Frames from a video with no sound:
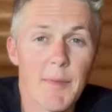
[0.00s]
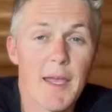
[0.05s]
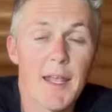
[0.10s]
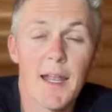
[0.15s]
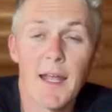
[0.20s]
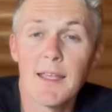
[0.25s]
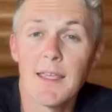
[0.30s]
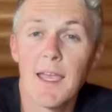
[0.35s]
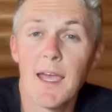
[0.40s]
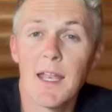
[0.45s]
and
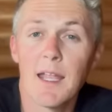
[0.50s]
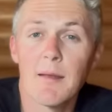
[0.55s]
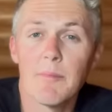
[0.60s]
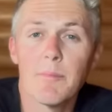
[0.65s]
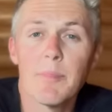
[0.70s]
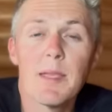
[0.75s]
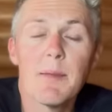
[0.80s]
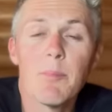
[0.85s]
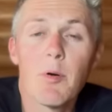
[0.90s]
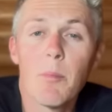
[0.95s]
I get
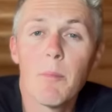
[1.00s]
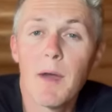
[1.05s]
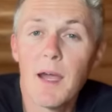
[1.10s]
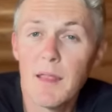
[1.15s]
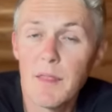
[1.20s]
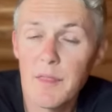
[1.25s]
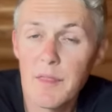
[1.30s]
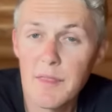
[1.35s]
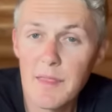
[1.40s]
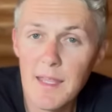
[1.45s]
it, people
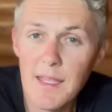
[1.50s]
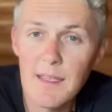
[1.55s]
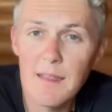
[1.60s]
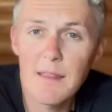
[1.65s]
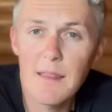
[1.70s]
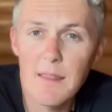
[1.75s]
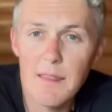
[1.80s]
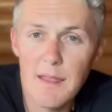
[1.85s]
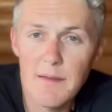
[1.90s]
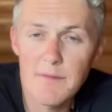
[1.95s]
might think
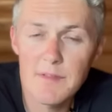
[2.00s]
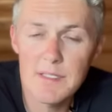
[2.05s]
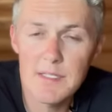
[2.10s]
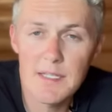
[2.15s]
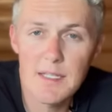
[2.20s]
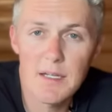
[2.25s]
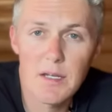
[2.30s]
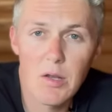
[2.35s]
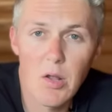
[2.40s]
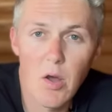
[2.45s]
they've
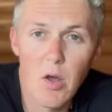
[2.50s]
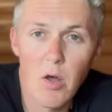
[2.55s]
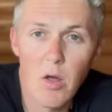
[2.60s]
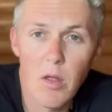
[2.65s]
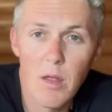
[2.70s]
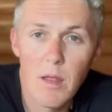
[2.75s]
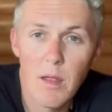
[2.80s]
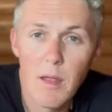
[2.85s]
seen it all.